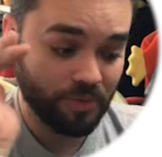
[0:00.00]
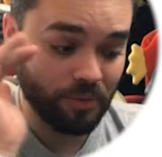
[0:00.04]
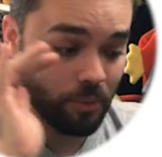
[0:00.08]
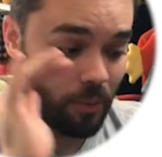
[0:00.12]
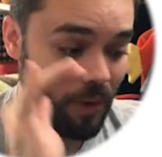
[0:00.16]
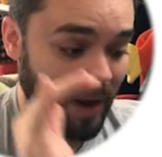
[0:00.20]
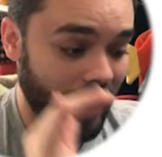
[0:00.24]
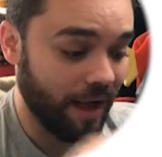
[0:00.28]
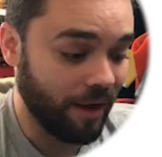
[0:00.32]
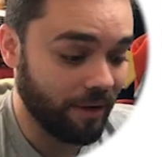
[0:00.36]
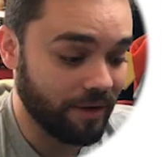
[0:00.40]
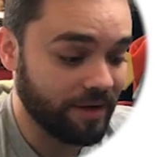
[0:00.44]

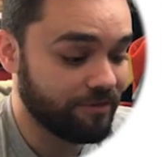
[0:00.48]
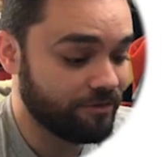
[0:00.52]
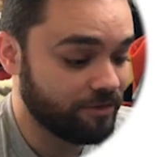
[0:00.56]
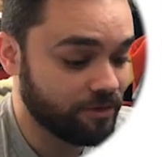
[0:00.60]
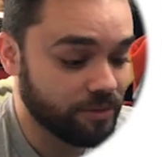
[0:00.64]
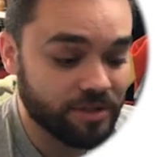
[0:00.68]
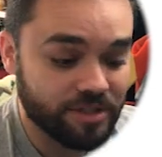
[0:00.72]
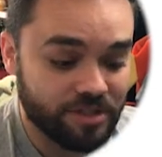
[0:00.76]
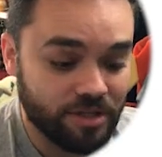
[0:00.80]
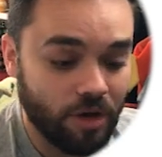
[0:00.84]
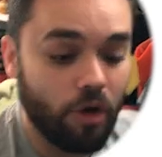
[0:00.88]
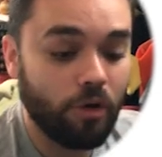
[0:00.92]
wow, if you
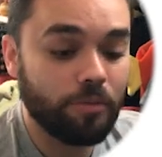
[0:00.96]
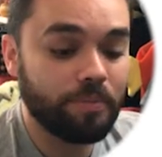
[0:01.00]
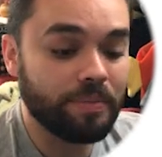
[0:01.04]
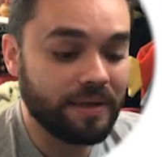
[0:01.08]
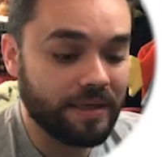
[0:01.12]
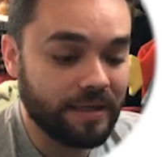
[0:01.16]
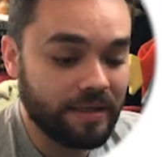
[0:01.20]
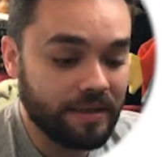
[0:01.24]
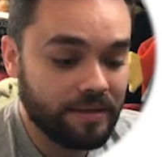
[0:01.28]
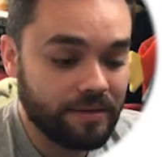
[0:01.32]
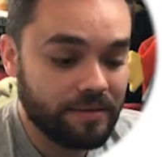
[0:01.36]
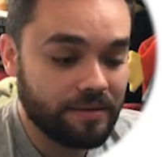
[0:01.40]
had told
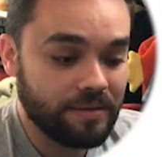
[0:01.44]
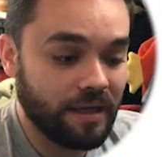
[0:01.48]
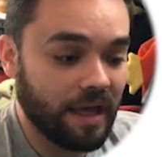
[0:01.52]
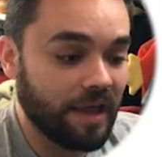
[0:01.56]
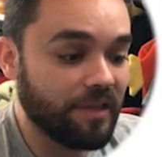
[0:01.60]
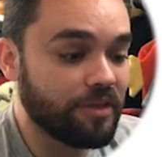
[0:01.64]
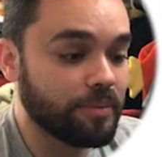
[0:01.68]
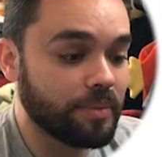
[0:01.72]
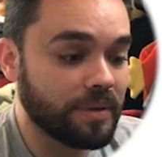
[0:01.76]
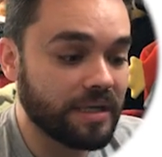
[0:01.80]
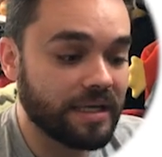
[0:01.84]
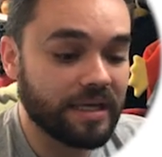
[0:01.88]
me at
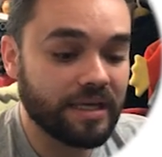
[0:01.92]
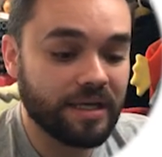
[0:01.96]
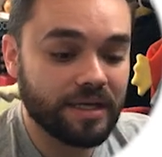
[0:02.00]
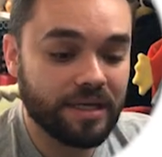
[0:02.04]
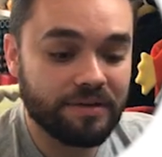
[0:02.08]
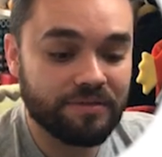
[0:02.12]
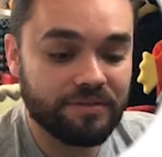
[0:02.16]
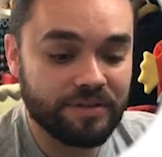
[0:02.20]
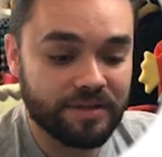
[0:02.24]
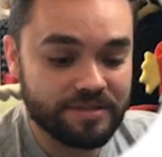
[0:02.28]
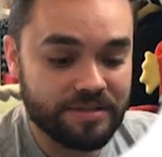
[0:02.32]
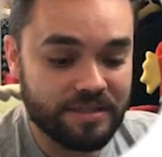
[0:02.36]
the beginning
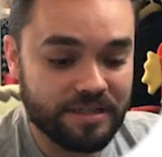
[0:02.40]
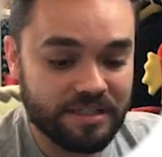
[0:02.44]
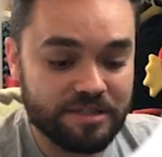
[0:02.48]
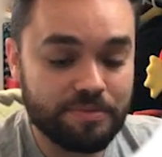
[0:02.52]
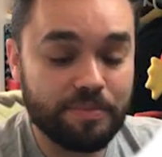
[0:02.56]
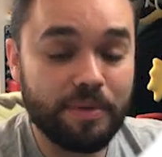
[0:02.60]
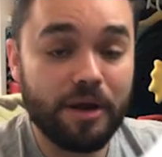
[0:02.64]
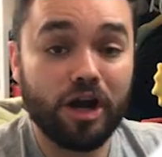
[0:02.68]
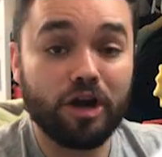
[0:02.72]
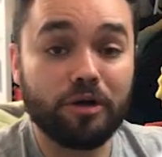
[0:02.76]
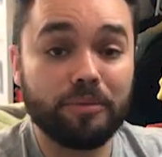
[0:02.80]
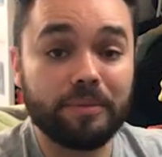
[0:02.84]
of this
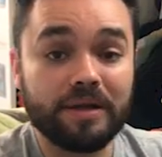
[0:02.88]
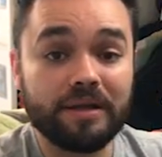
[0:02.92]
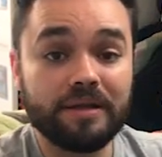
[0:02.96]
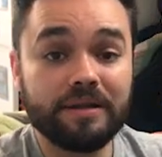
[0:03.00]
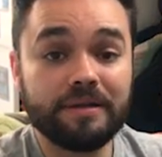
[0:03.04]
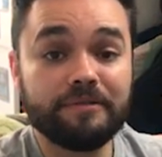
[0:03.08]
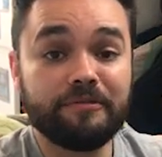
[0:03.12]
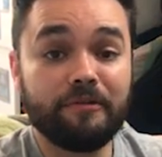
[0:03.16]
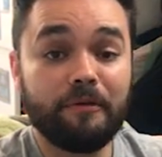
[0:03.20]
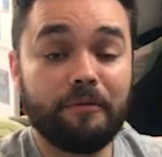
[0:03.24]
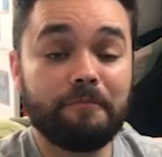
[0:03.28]
experiment